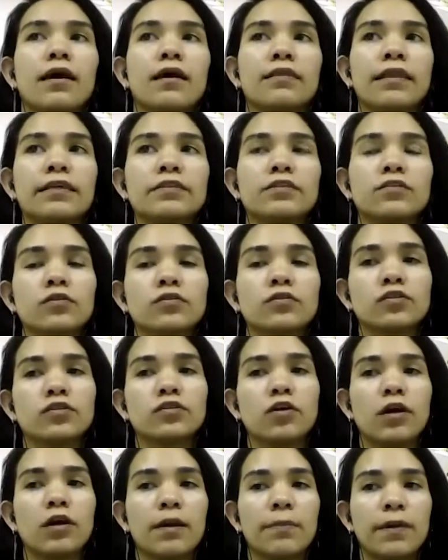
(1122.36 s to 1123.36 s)
let's also
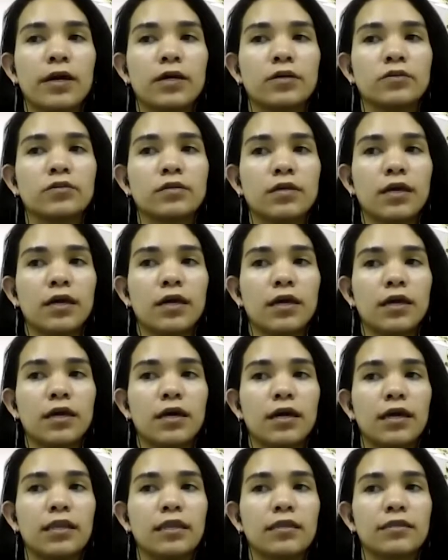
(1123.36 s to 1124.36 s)
talk about,
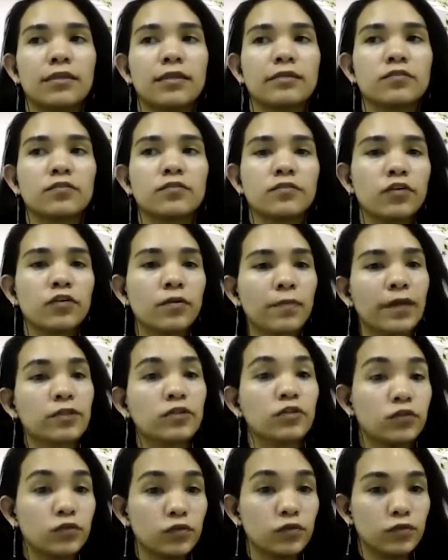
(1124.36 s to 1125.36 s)
let's return back
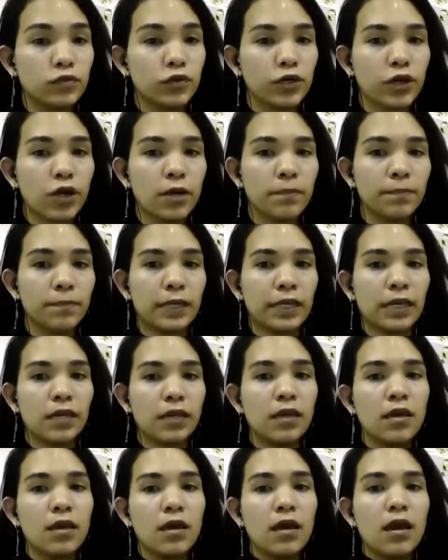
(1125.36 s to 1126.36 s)
to Zoo, your
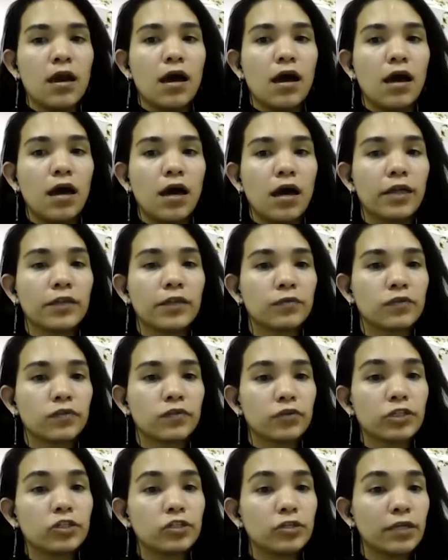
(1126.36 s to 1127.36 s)
company. It was
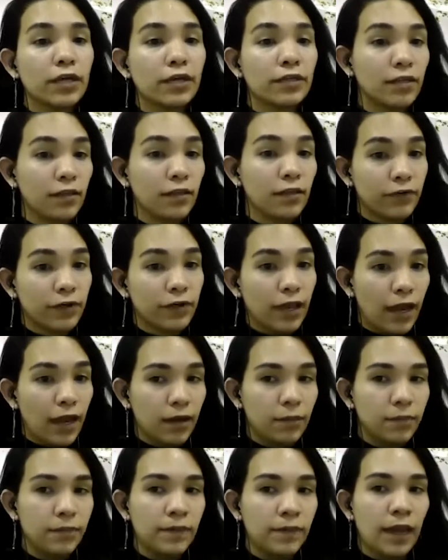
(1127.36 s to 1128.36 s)
originally a delivery
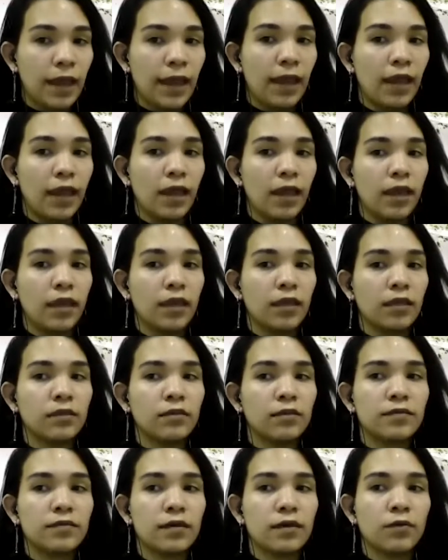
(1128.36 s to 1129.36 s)
app,
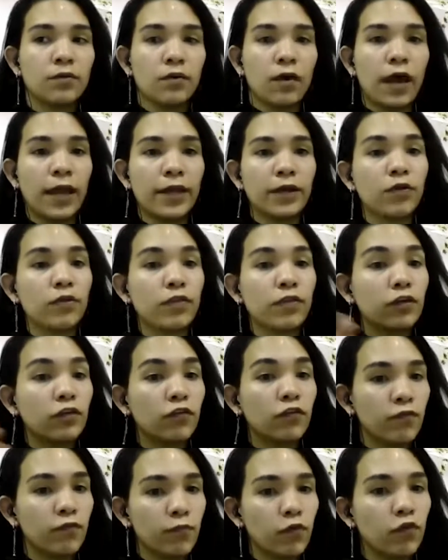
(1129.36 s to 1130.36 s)
and I know that
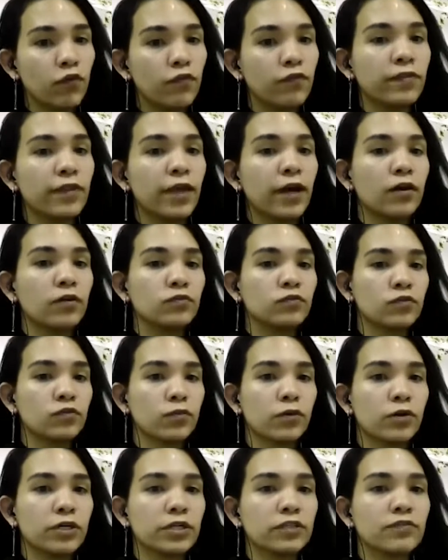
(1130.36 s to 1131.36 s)
you've moved now
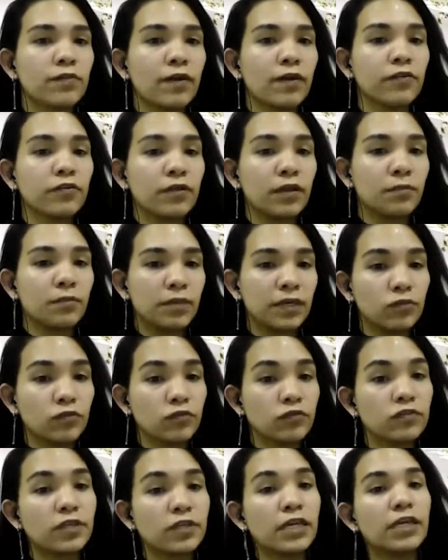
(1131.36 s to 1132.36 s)
towards, rather than
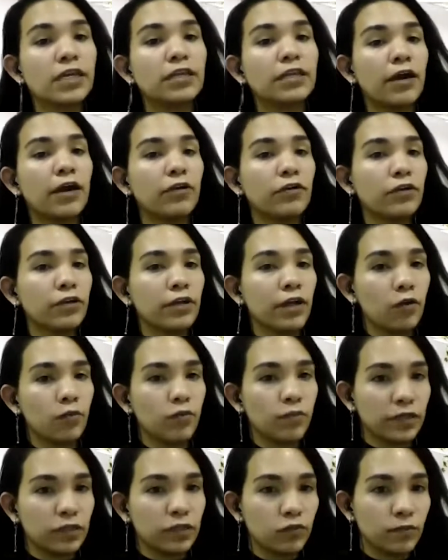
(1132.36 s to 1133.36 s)
B2C, now you're
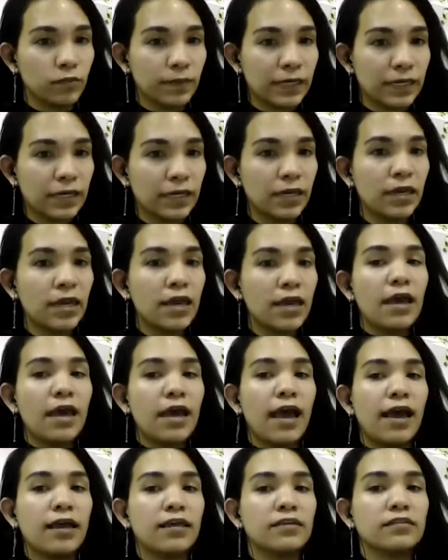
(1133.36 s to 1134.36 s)
now B2B
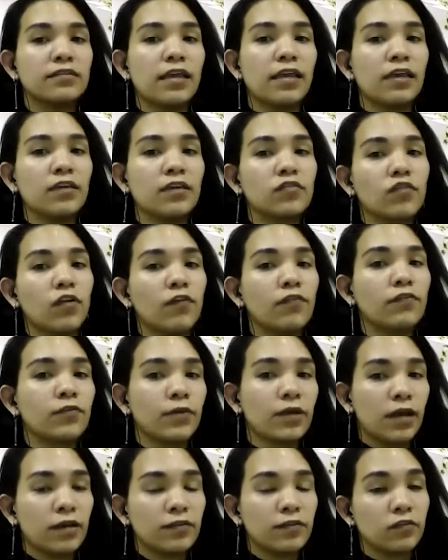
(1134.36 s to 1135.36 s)
as a
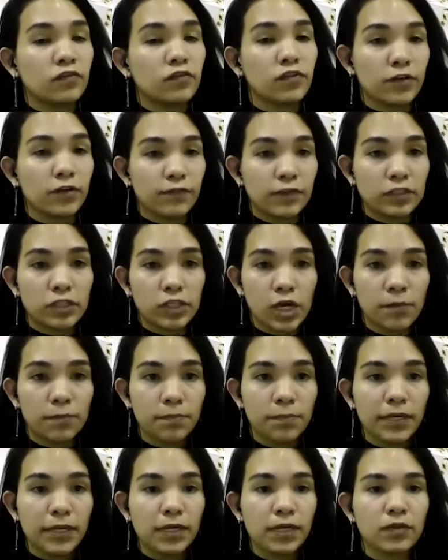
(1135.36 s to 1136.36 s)
software as a service
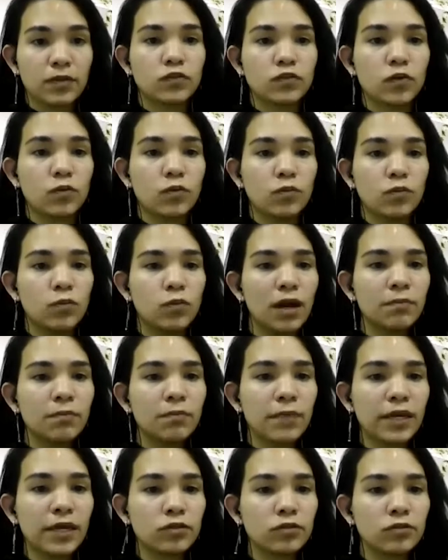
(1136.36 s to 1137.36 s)
company. So what
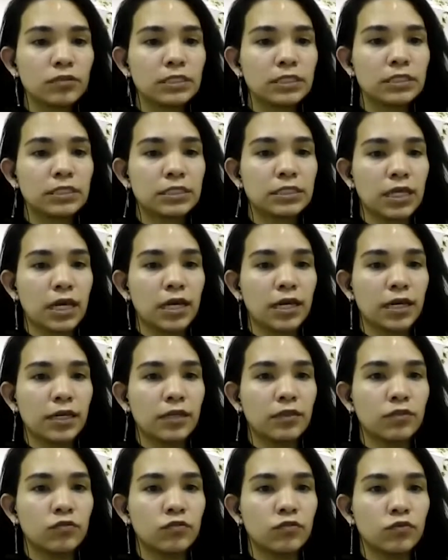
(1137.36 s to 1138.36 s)
made you
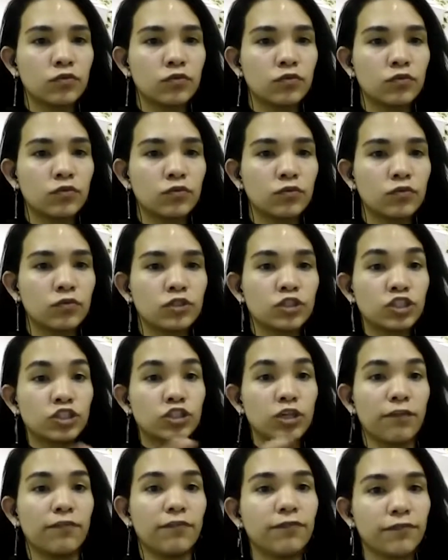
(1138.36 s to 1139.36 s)
decide to
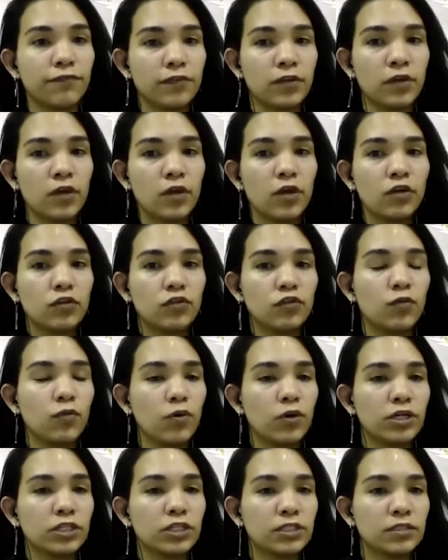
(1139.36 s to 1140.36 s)
shift
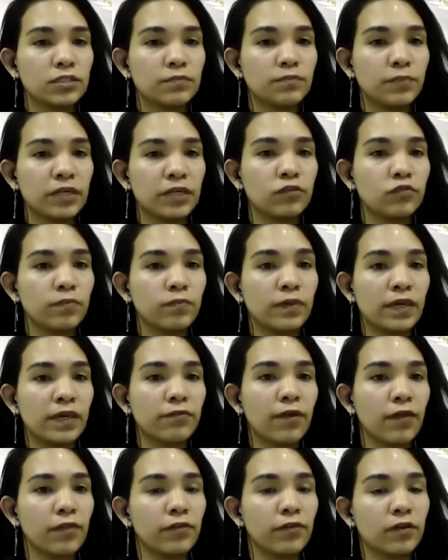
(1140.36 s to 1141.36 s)
towards
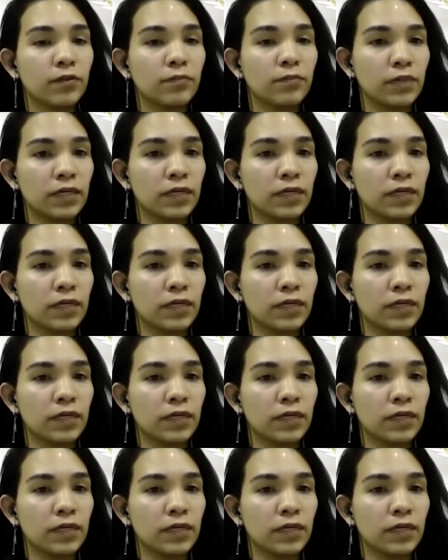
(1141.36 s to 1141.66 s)
B2B rather than